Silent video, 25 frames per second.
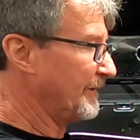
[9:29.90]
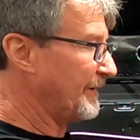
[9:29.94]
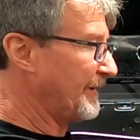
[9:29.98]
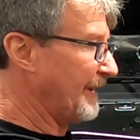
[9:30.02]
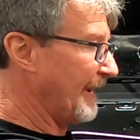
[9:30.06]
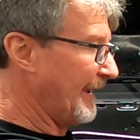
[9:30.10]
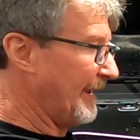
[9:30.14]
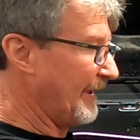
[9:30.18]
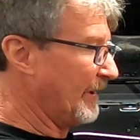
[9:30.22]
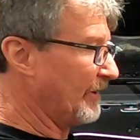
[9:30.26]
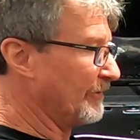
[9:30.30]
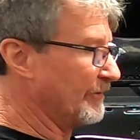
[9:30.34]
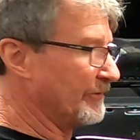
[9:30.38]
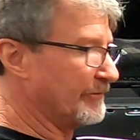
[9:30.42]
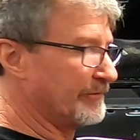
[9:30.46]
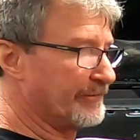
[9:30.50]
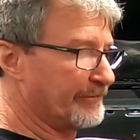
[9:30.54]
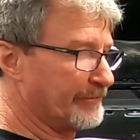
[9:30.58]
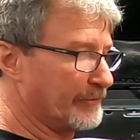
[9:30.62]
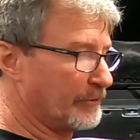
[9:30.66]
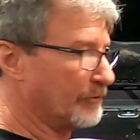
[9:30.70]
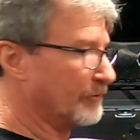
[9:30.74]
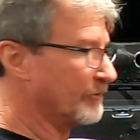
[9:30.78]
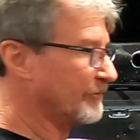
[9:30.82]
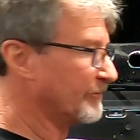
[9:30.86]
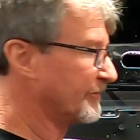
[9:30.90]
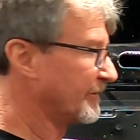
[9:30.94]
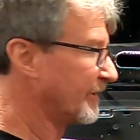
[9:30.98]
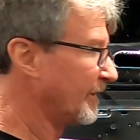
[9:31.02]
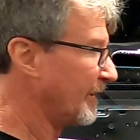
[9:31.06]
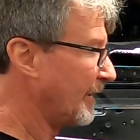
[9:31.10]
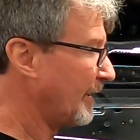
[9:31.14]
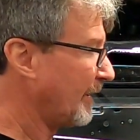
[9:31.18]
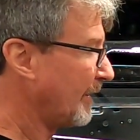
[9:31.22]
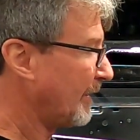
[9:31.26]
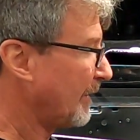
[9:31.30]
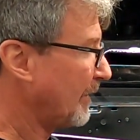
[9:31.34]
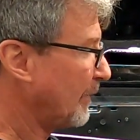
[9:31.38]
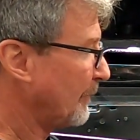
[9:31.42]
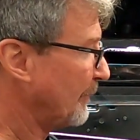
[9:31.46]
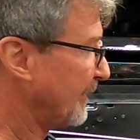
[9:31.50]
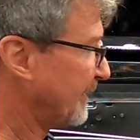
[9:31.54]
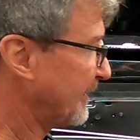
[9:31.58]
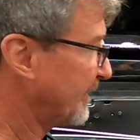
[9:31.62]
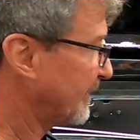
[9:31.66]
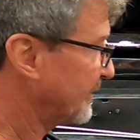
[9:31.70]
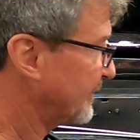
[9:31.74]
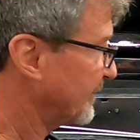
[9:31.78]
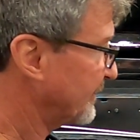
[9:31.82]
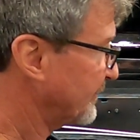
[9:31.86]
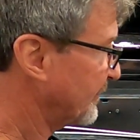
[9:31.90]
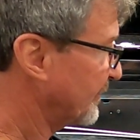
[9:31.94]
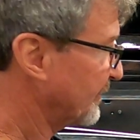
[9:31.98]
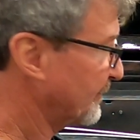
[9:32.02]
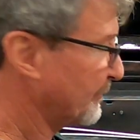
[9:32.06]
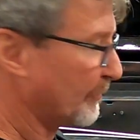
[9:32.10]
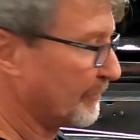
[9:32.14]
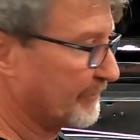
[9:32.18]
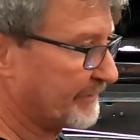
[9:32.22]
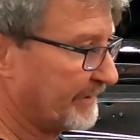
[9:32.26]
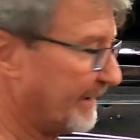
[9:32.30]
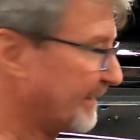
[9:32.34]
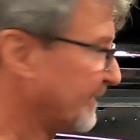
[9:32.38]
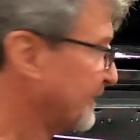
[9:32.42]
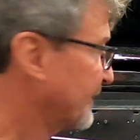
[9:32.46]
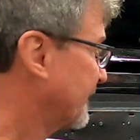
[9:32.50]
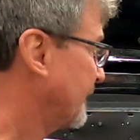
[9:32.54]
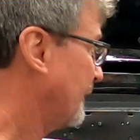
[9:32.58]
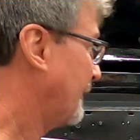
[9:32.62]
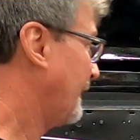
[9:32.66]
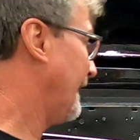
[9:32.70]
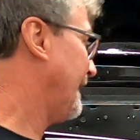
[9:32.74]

down first because it just protects the